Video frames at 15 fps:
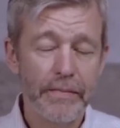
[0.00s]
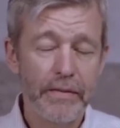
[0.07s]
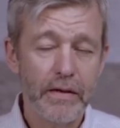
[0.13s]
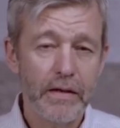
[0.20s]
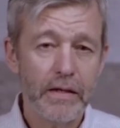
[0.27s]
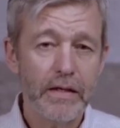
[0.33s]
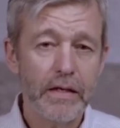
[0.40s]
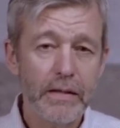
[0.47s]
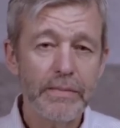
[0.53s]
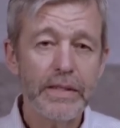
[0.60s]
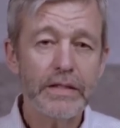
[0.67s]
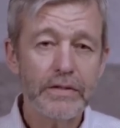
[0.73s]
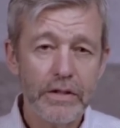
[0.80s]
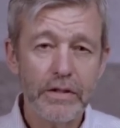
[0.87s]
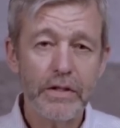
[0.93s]
coming
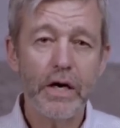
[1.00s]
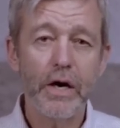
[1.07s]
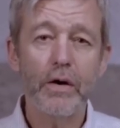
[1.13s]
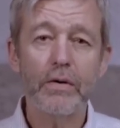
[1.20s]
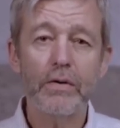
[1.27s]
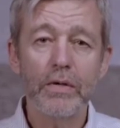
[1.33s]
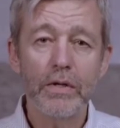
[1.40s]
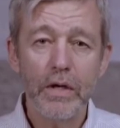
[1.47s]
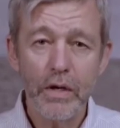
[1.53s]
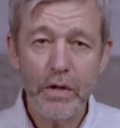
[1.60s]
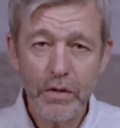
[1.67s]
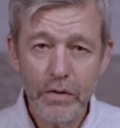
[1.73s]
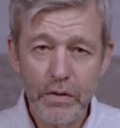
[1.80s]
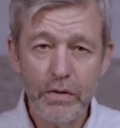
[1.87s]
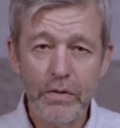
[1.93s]
to know
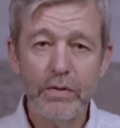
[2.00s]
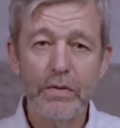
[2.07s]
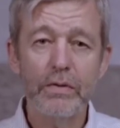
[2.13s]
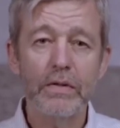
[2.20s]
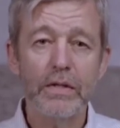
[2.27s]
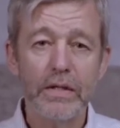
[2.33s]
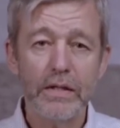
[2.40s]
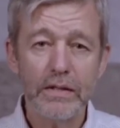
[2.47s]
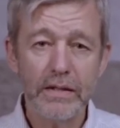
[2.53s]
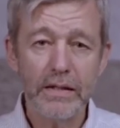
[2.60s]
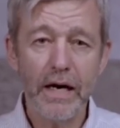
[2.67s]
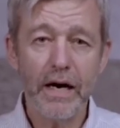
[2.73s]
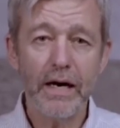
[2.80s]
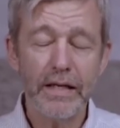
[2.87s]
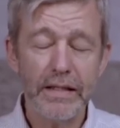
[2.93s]
who
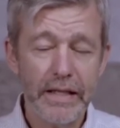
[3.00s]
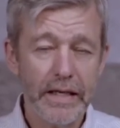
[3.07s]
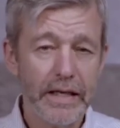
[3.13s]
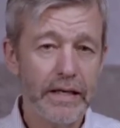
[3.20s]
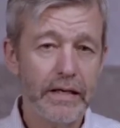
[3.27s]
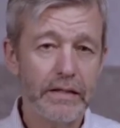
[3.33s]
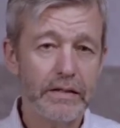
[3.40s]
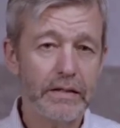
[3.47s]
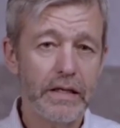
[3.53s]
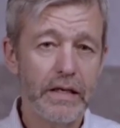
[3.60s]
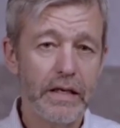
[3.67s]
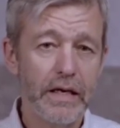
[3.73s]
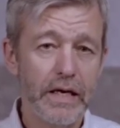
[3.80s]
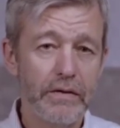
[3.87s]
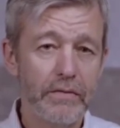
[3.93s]
God is
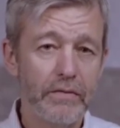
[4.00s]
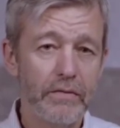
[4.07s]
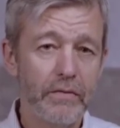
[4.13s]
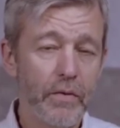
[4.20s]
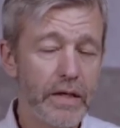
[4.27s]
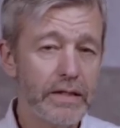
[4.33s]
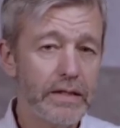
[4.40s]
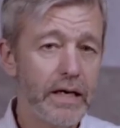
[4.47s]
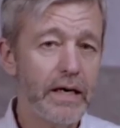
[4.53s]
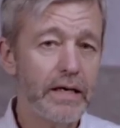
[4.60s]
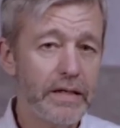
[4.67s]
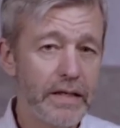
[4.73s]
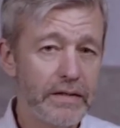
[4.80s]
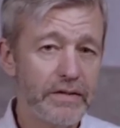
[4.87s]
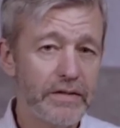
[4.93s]
and what God
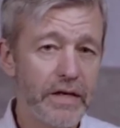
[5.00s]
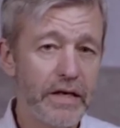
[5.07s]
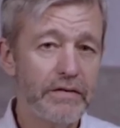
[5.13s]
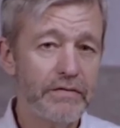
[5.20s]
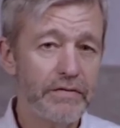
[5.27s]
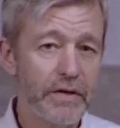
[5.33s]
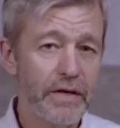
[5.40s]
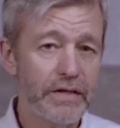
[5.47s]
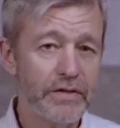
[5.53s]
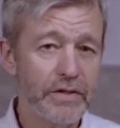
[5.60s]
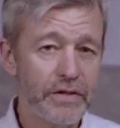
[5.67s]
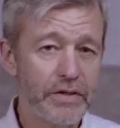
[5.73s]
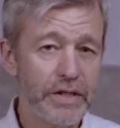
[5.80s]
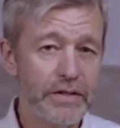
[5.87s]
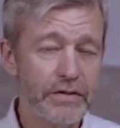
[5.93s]
has done for us in
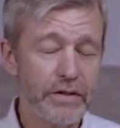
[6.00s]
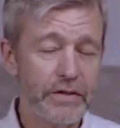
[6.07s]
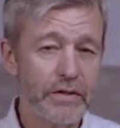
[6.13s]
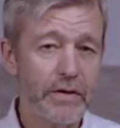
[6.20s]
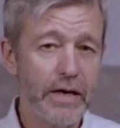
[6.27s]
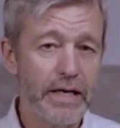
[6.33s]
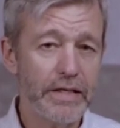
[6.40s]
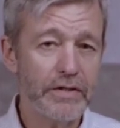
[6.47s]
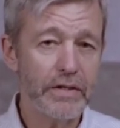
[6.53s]
Jesus Christ. And the